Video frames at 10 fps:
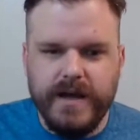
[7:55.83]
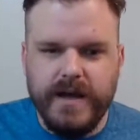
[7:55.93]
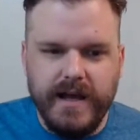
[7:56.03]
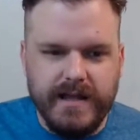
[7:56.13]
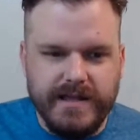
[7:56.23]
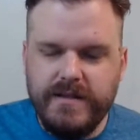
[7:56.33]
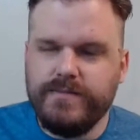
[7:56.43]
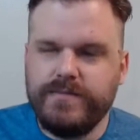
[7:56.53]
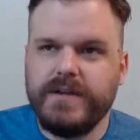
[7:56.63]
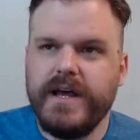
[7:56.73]
I
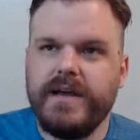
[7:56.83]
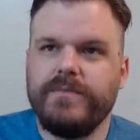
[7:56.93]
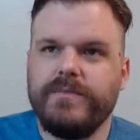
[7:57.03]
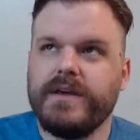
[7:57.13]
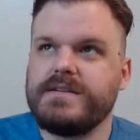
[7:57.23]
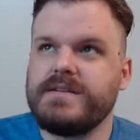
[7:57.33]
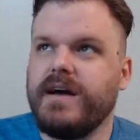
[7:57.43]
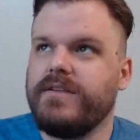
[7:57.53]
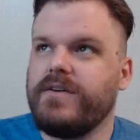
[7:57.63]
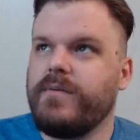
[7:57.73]
didn't play it because
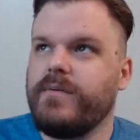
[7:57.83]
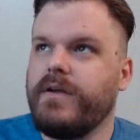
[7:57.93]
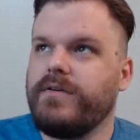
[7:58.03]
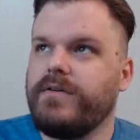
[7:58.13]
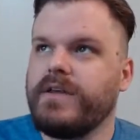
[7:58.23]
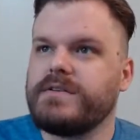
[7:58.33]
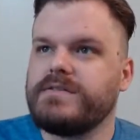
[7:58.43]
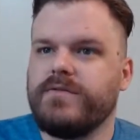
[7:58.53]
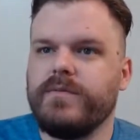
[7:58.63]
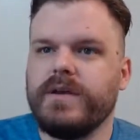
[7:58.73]
there are better
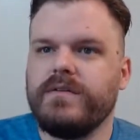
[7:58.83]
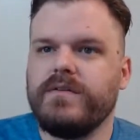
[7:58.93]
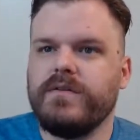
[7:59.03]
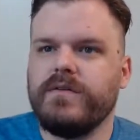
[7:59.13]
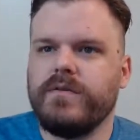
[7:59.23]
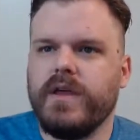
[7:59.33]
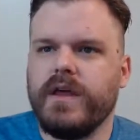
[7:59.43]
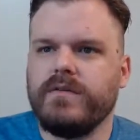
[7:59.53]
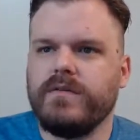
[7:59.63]
things for me to do than